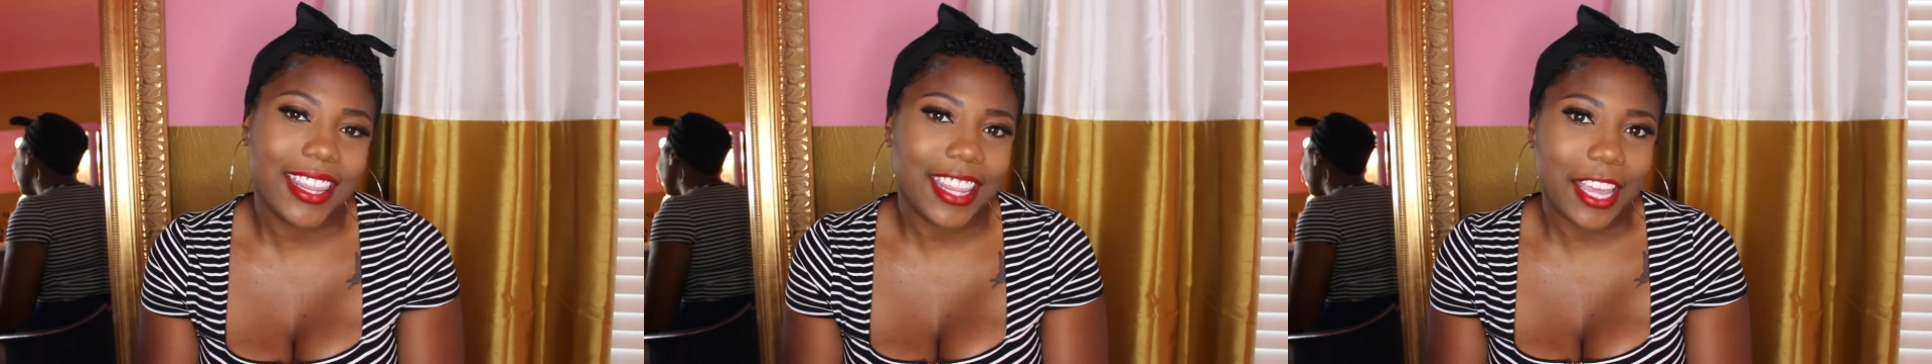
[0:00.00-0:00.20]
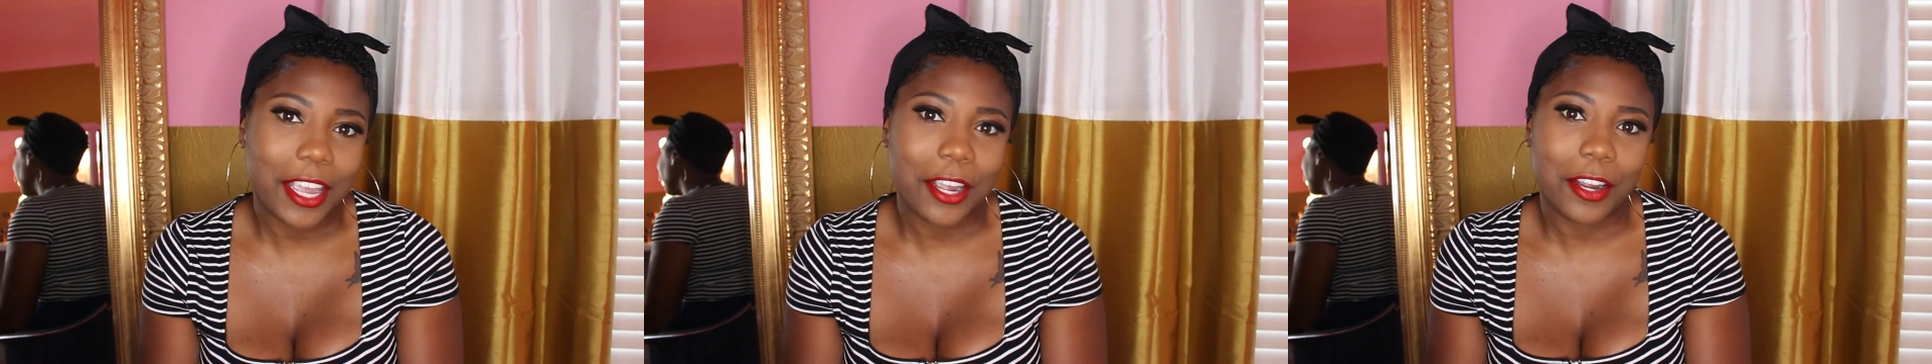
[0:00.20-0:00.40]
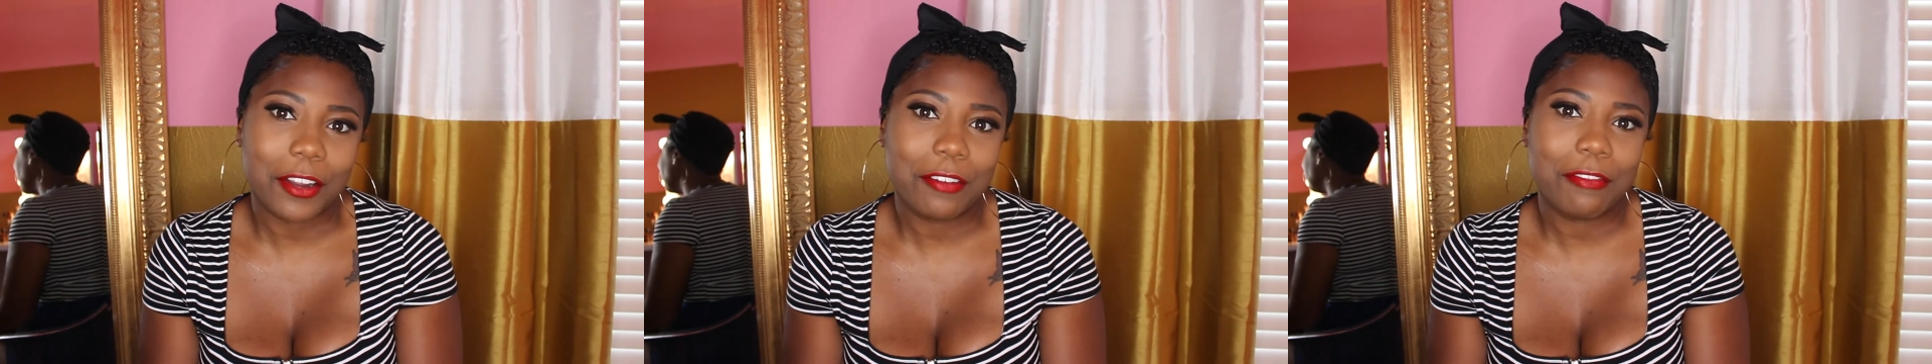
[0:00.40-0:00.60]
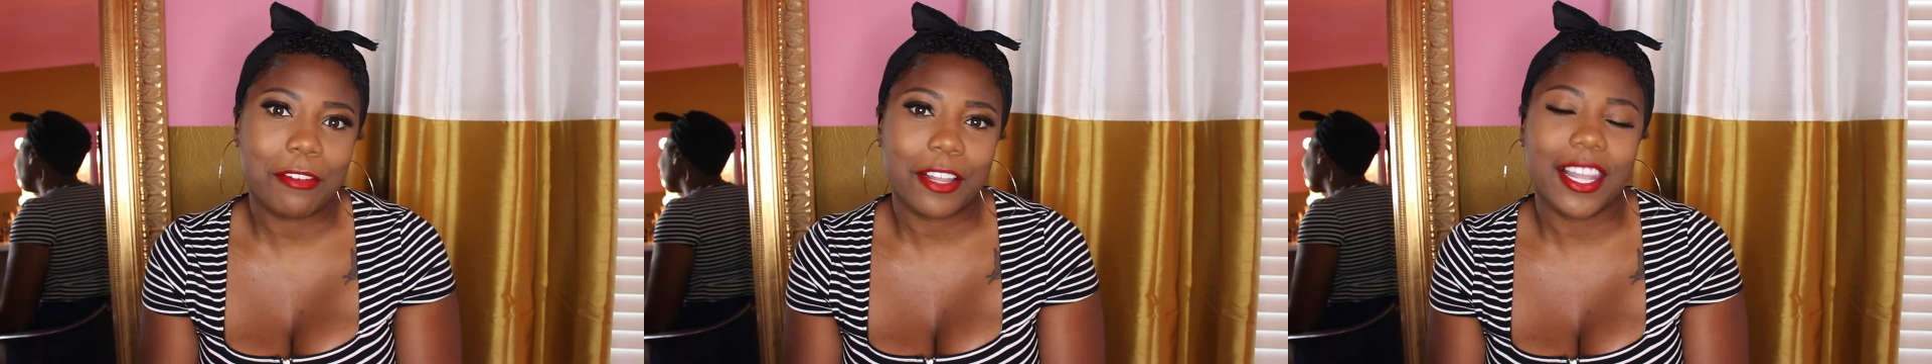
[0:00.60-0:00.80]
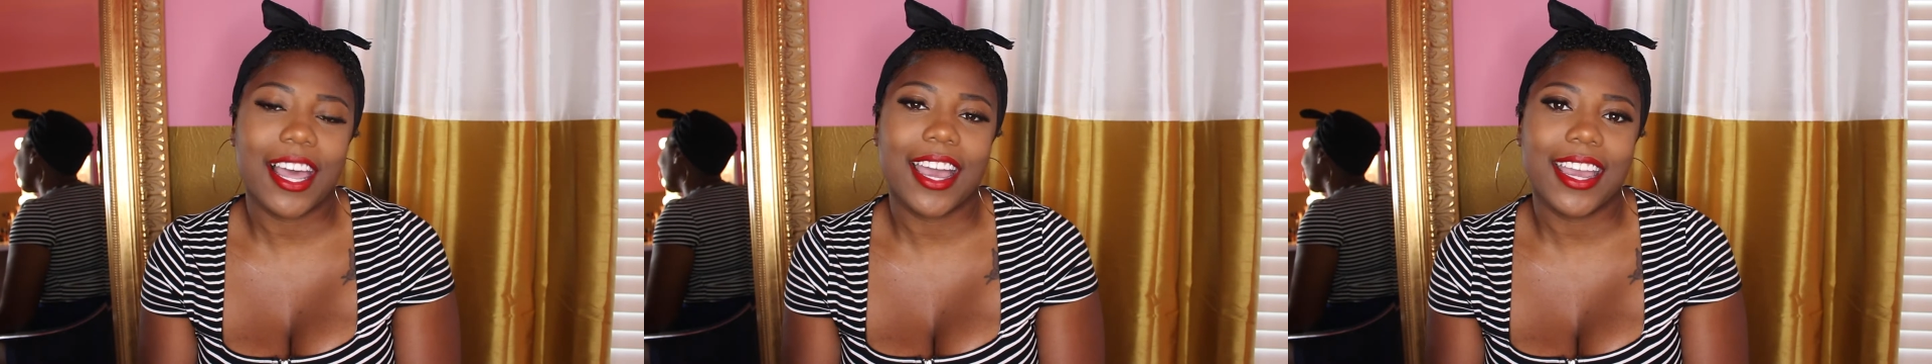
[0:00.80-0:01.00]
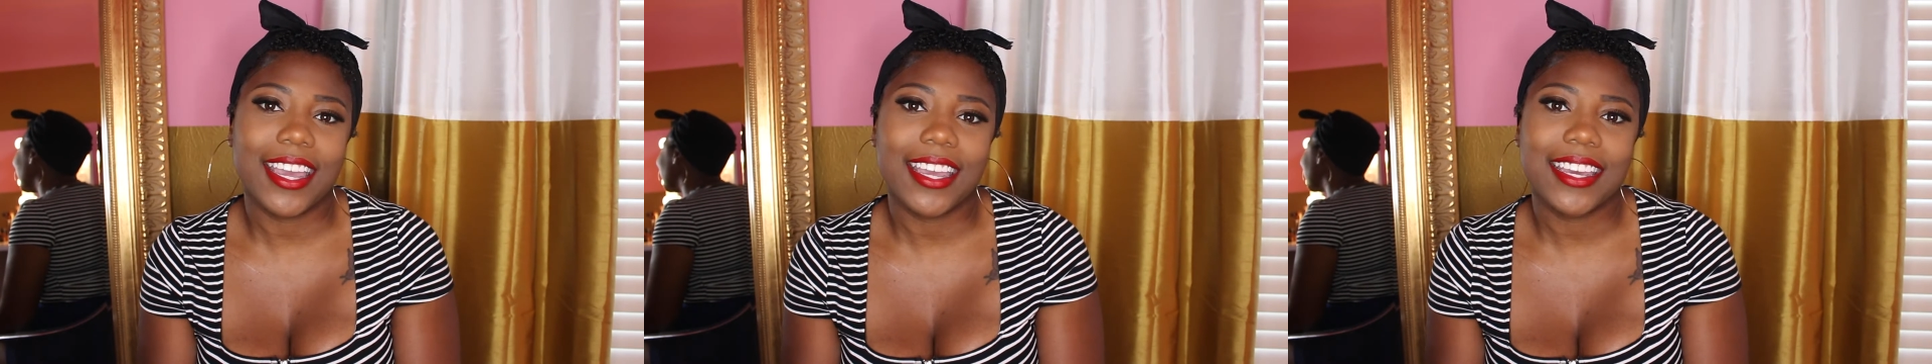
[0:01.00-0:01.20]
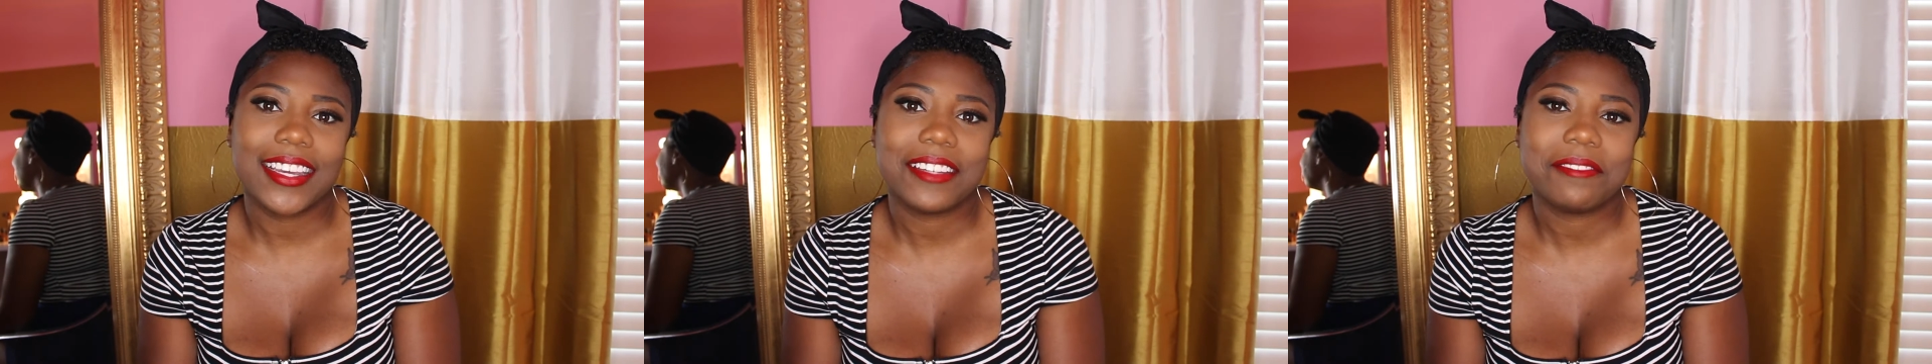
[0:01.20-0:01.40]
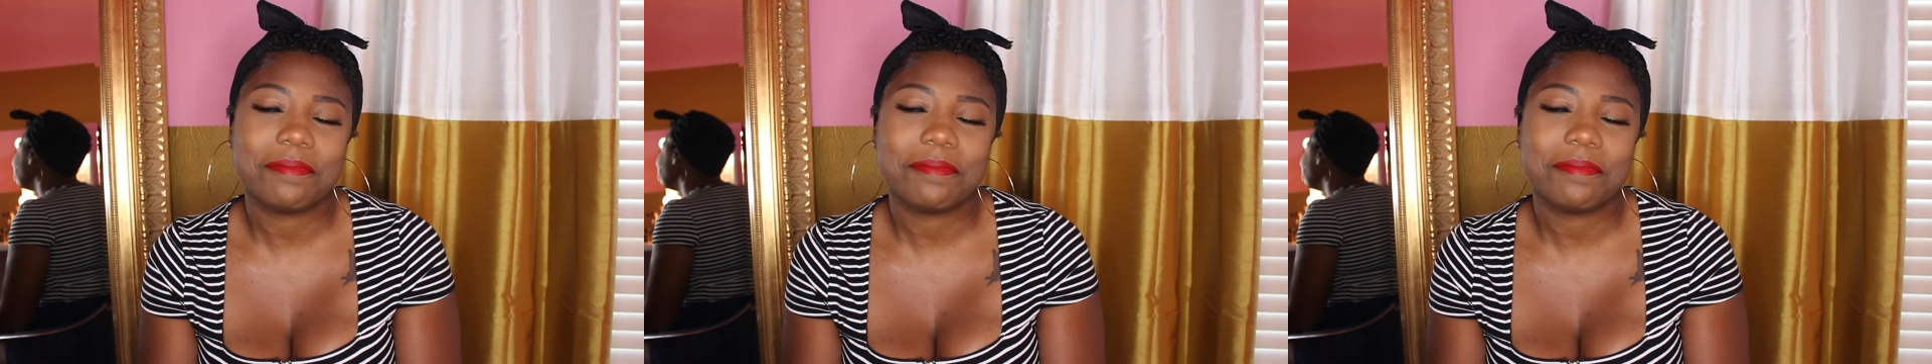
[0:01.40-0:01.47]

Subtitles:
there for like